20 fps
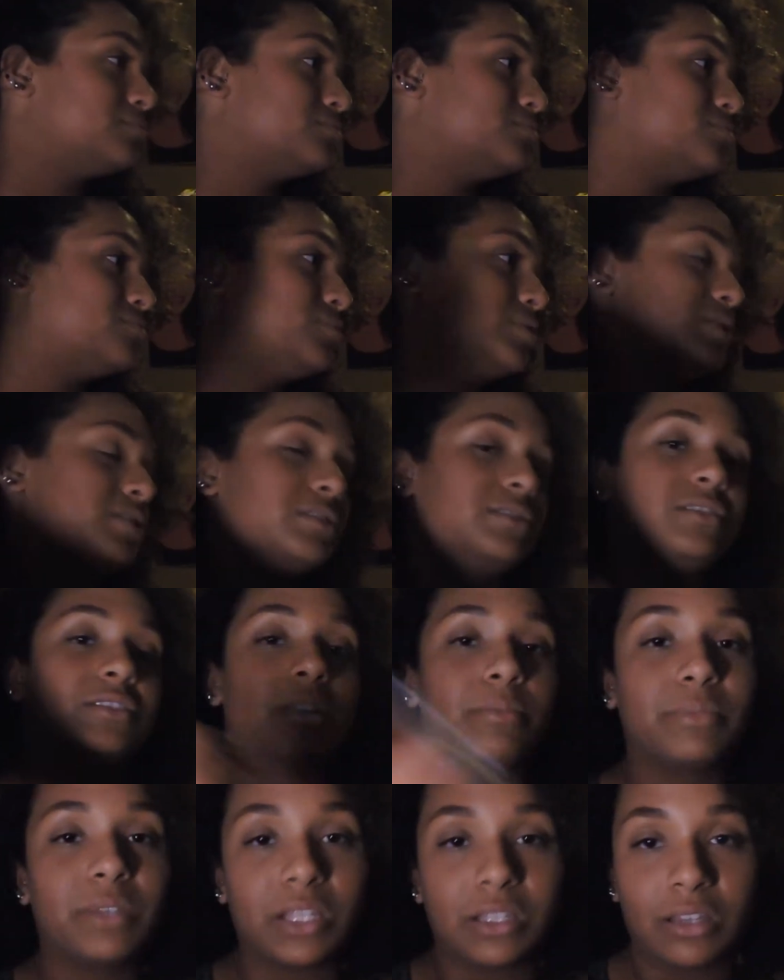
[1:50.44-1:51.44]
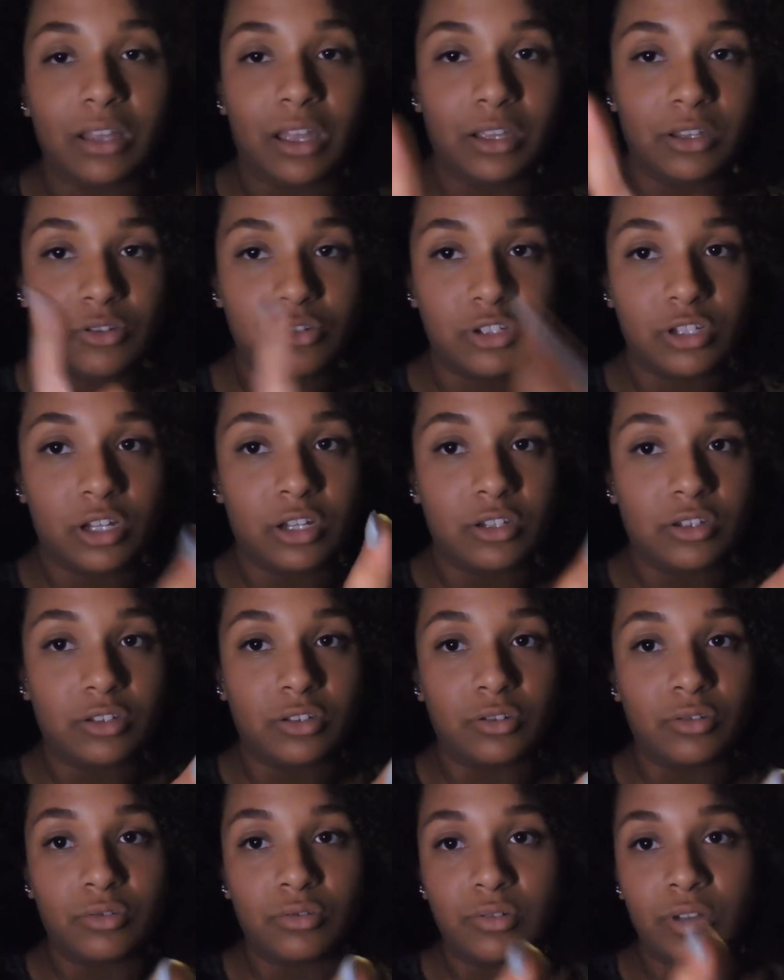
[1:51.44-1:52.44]
Which is something that you shouldn't
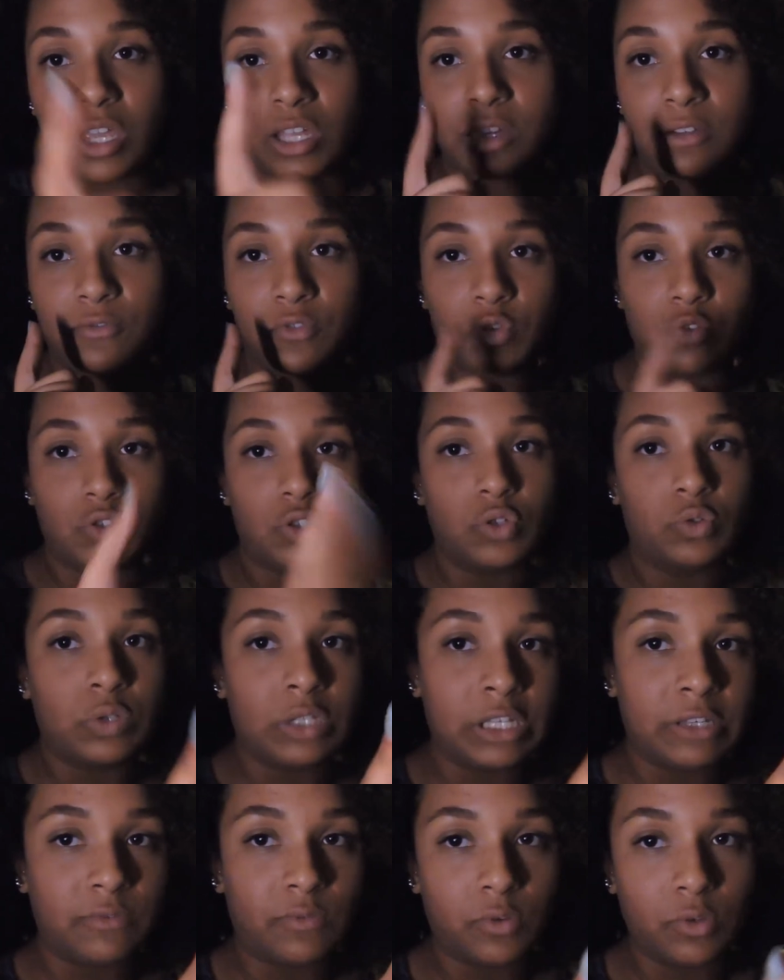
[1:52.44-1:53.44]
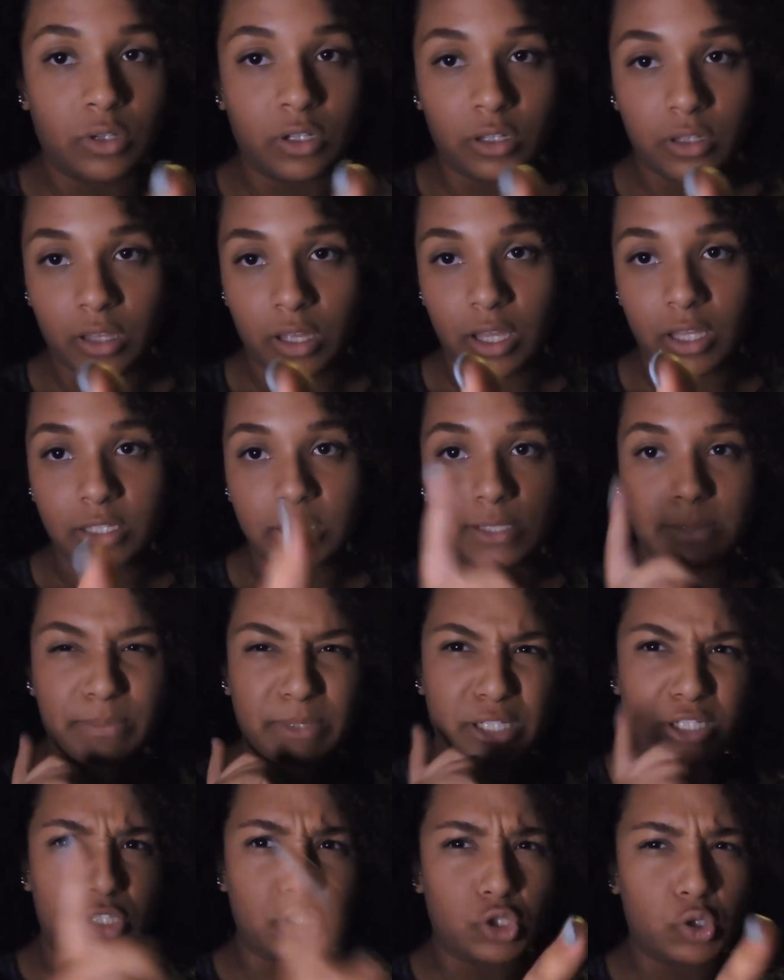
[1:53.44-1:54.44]
do. And if you do eat food in class,
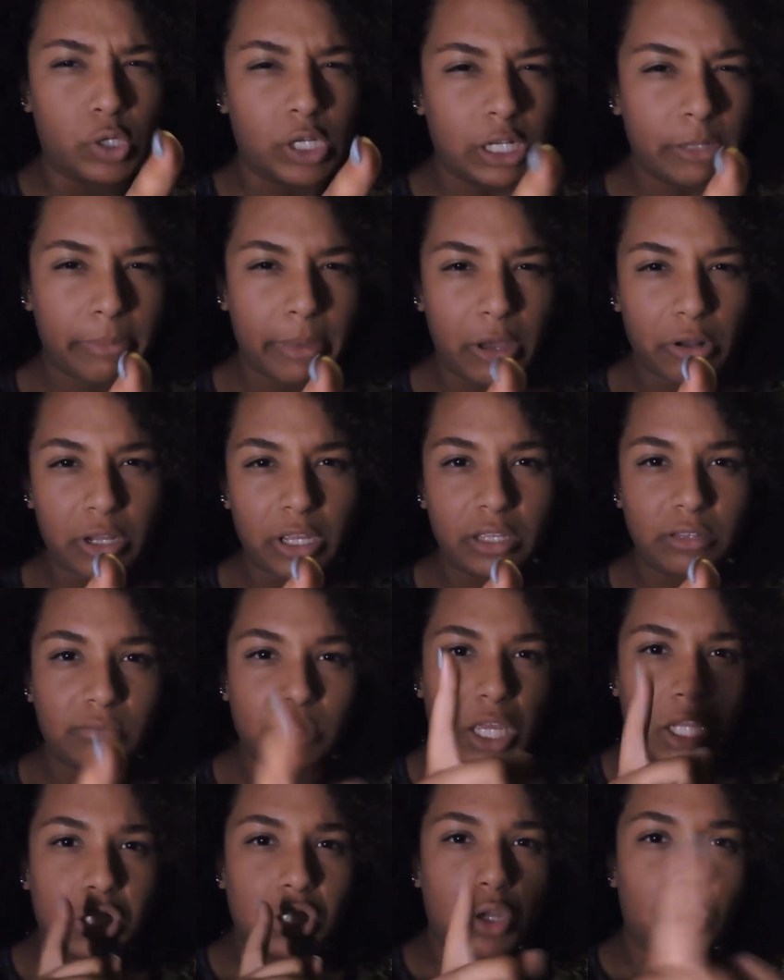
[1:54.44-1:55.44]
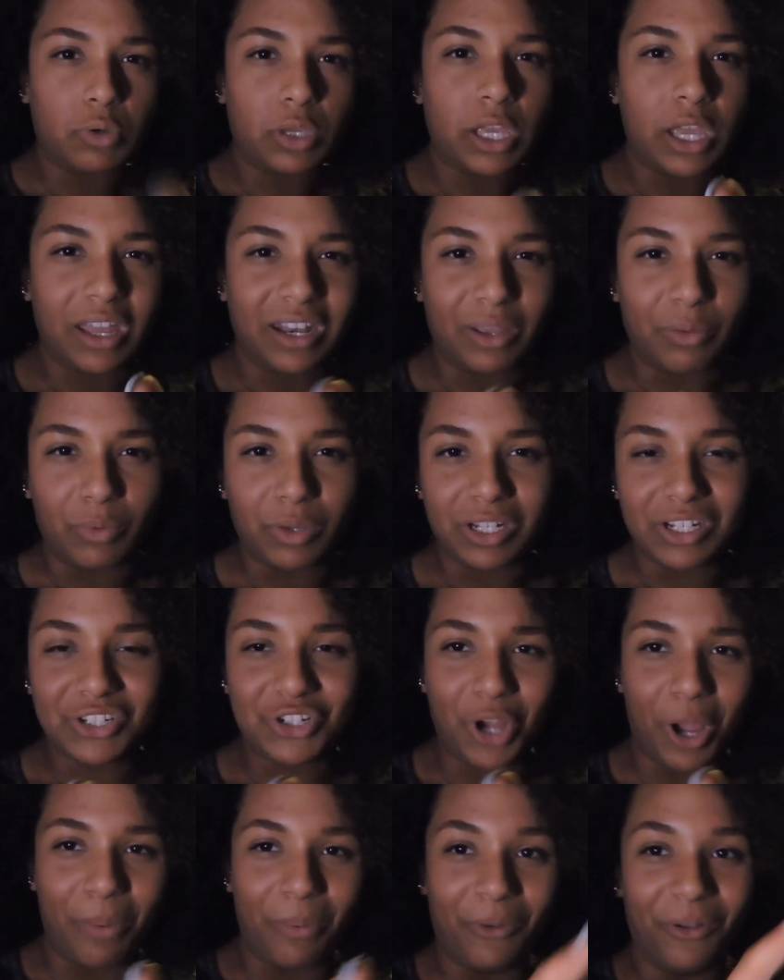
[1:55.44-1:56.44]
be discreet about it and don't get anyone in
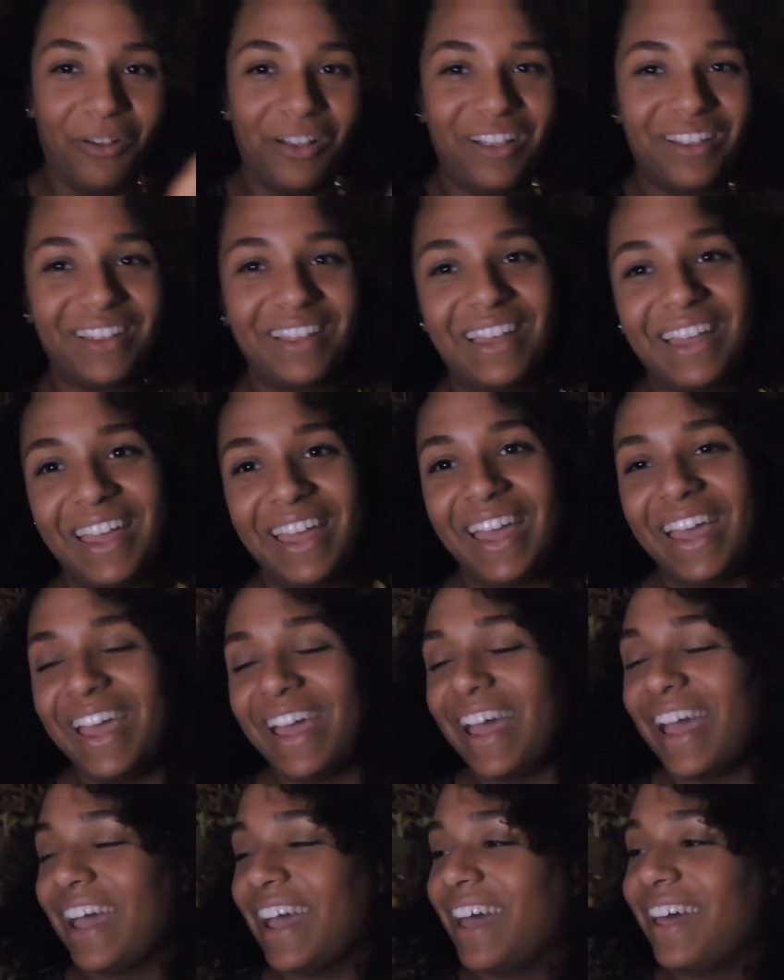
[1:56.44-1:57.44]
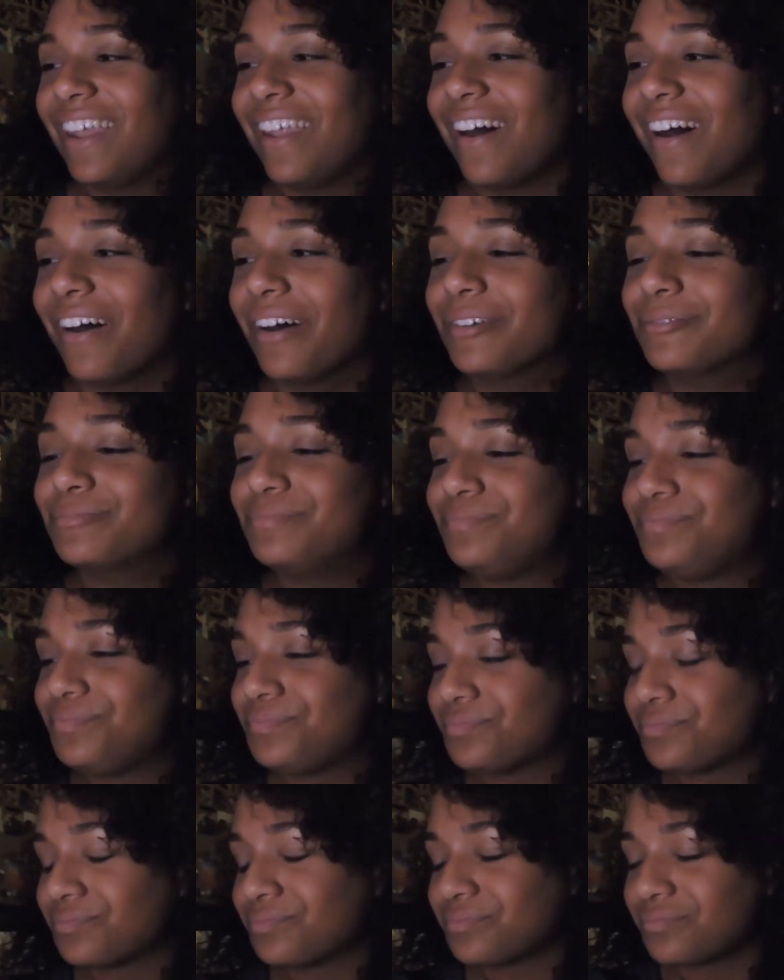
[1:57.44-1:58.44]
trouble. And
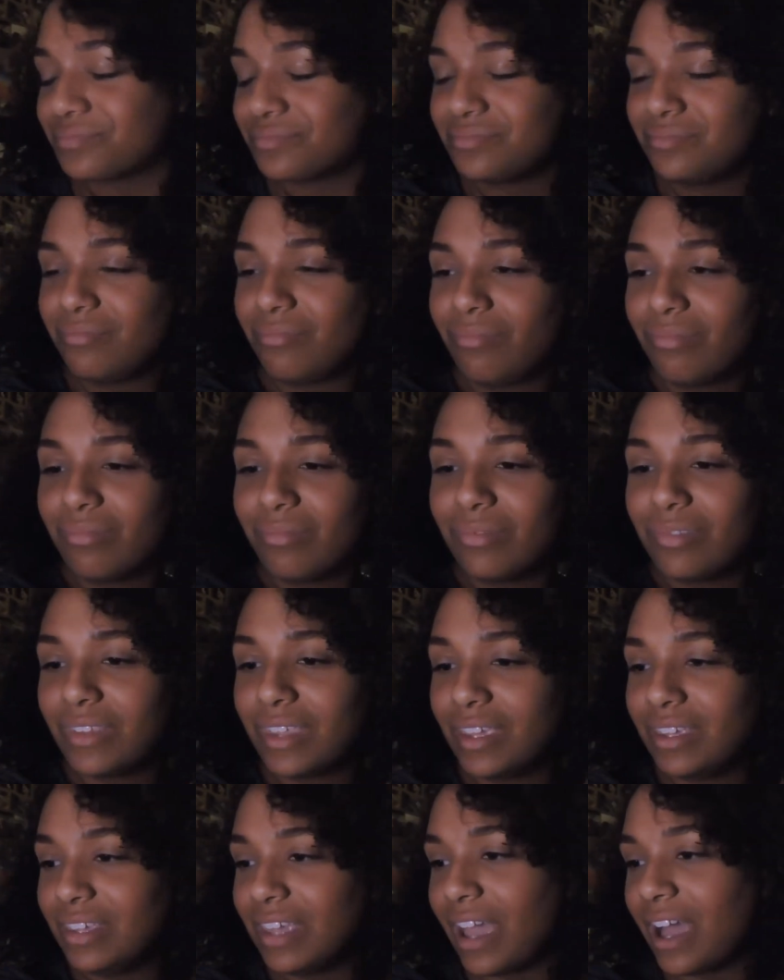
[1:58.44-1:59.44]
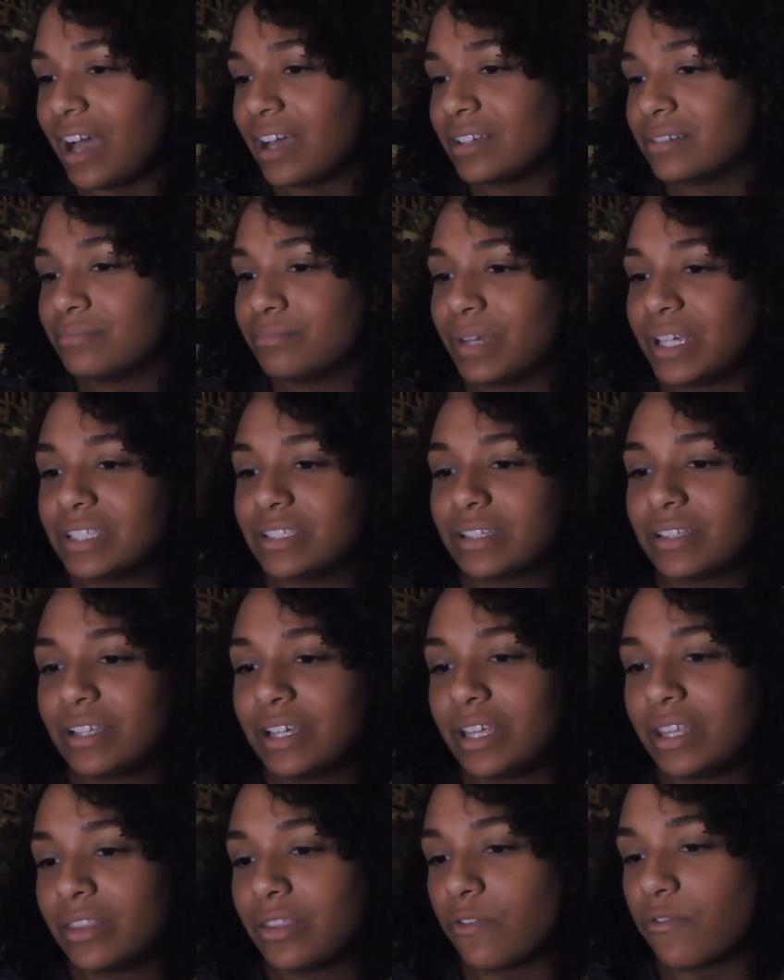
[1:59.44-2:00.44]
yeah,
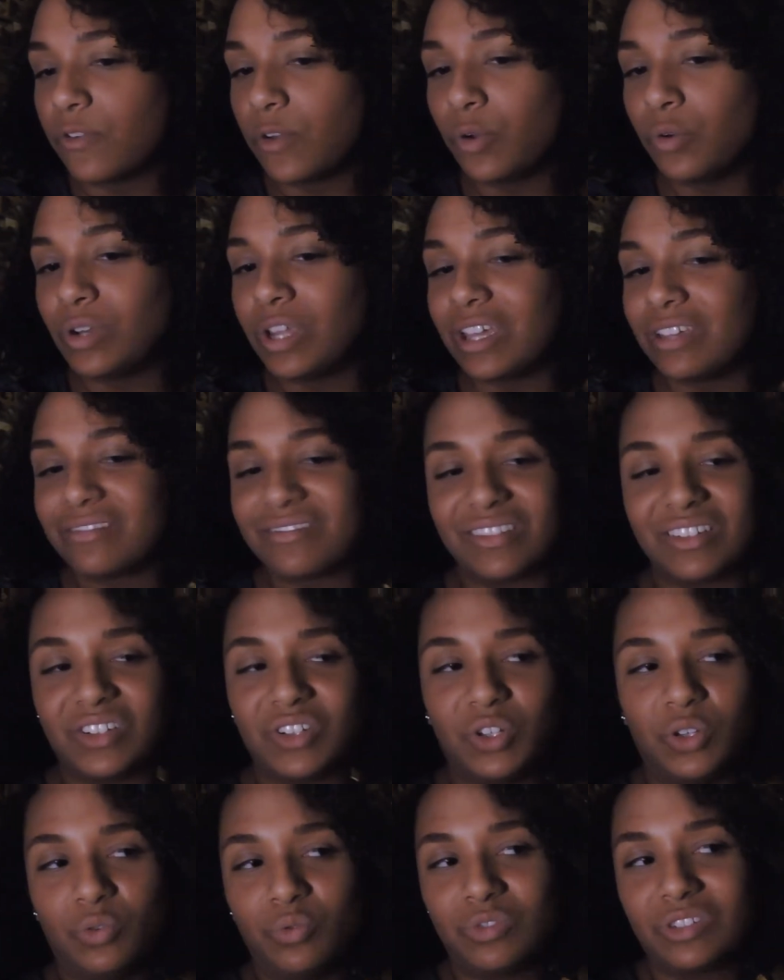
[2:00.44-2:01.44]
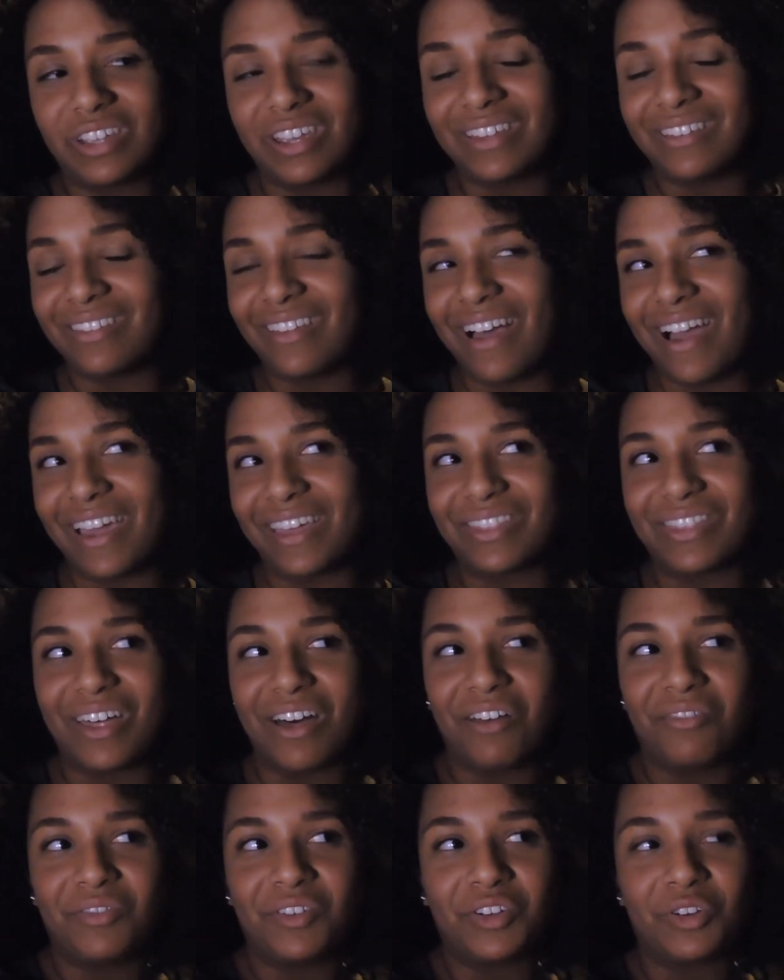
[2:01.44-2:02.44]
basically the food is nuked in like the
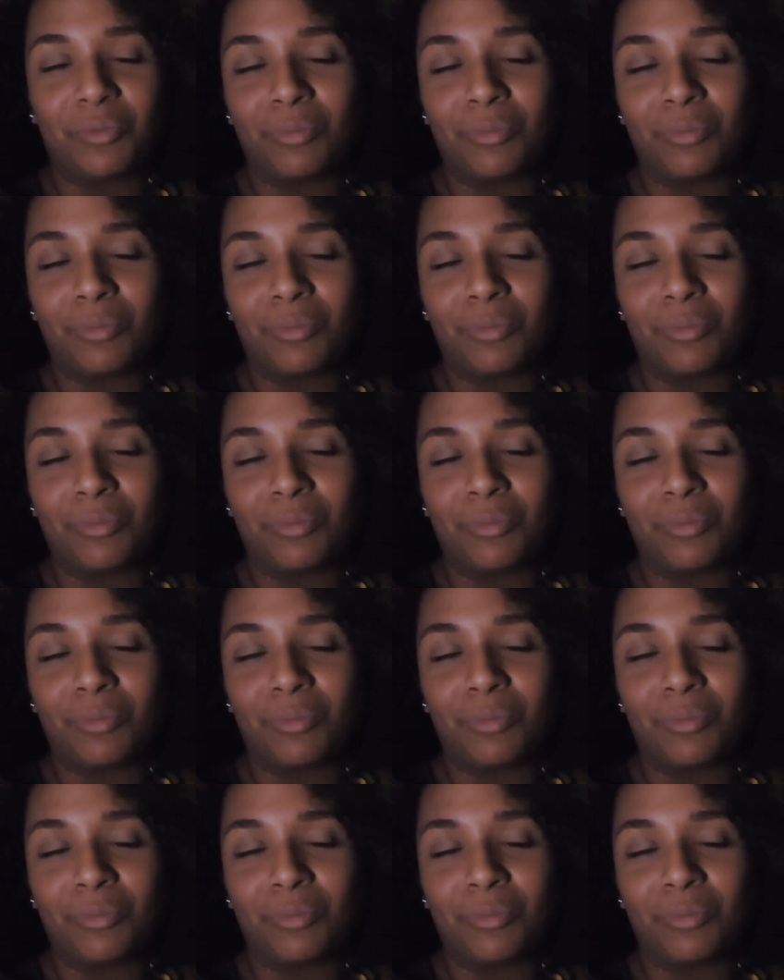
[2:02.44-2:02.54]
oven or